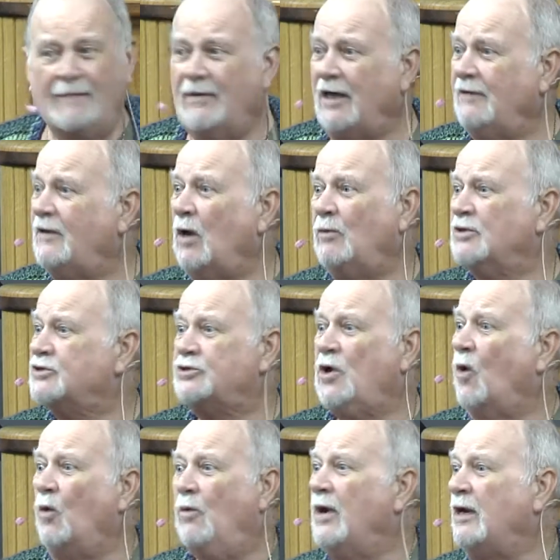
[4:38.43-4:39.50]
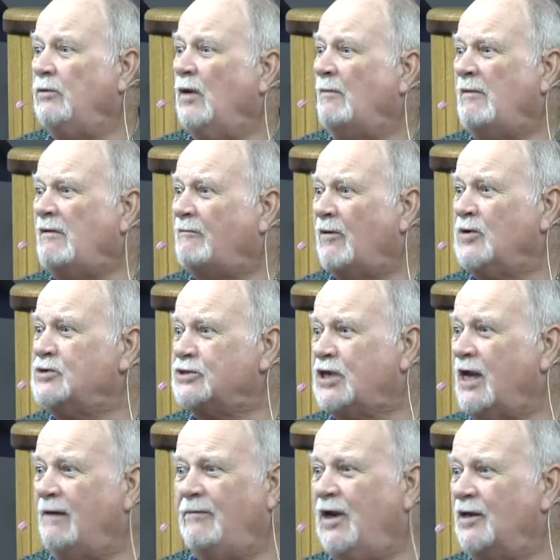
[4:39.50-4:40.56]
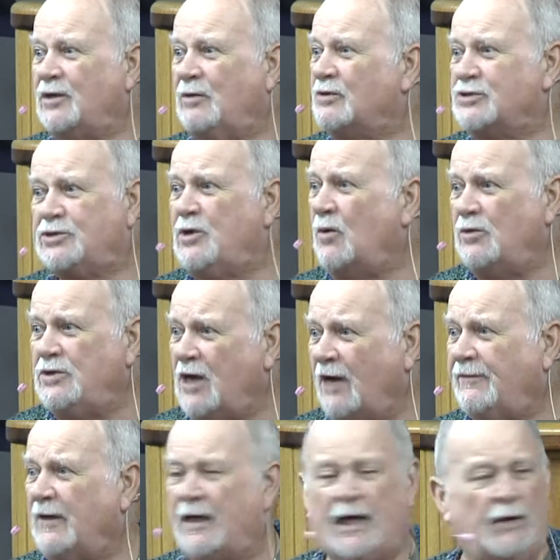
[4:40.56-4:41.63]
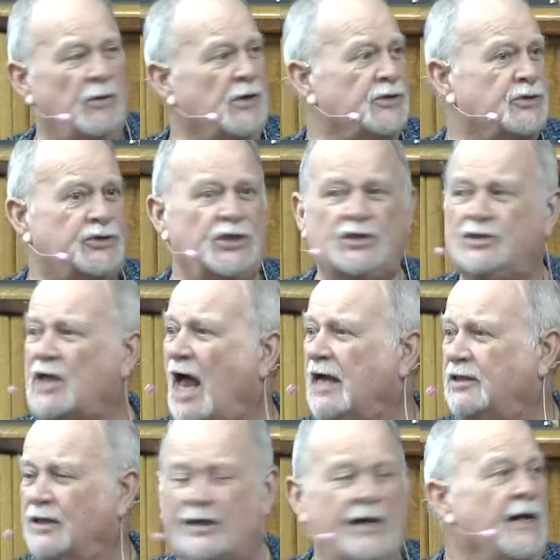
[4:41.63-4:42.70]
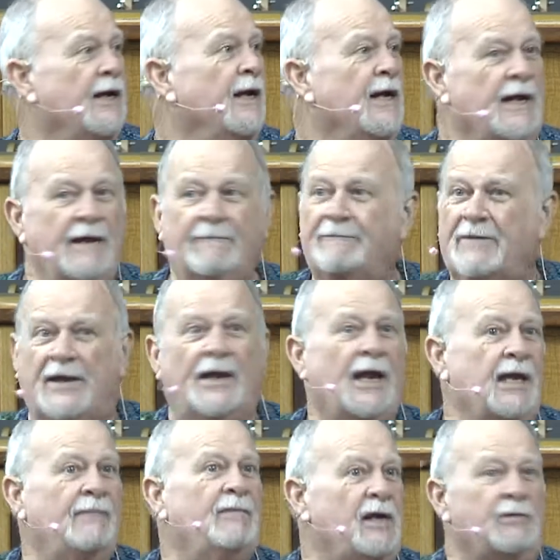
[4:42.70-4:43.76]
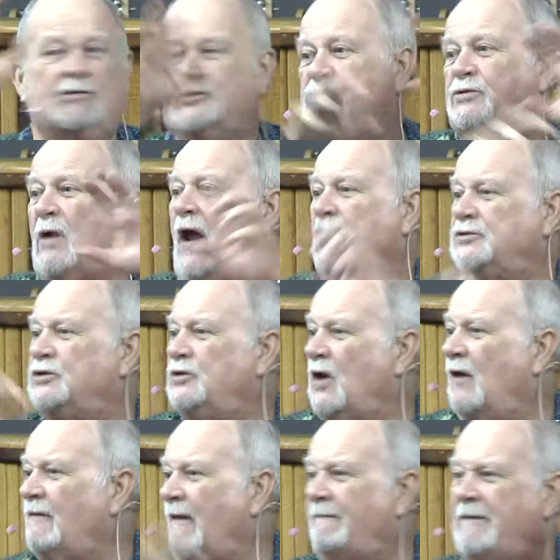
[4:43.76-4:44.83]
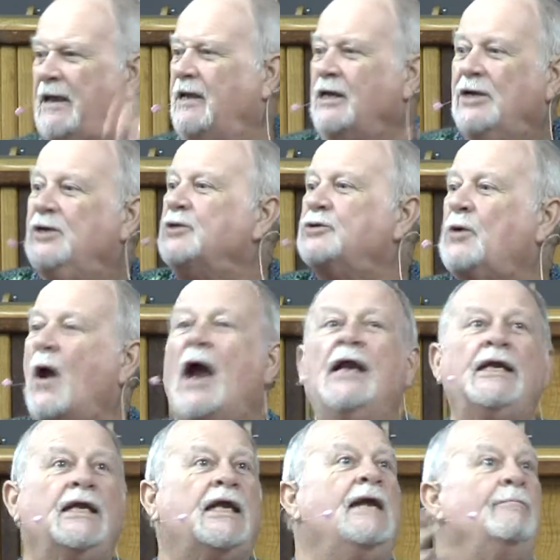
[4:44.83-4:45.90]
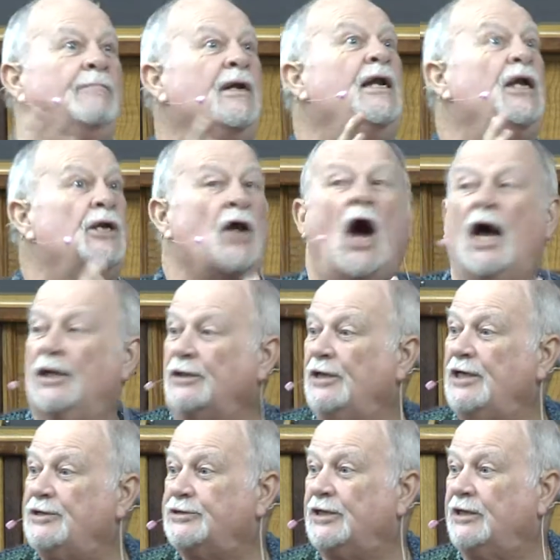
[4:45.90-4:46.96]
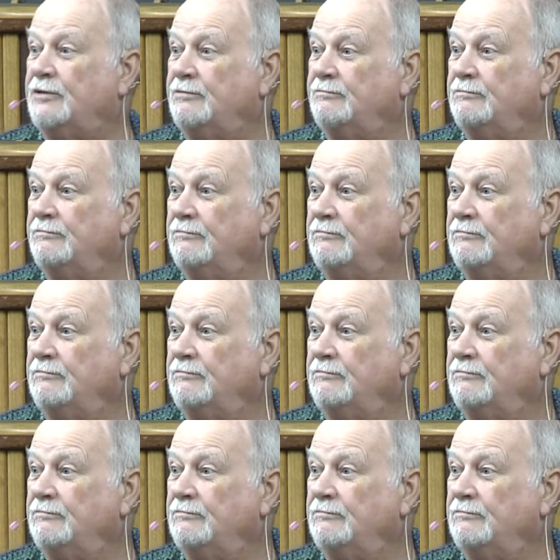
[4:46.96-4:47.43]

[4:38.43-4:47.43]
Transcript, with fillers: I mean, there was no wind when we first came in, there was no nothing. It was just like if the enemy was scratching on the thing, trying to get me to not listen.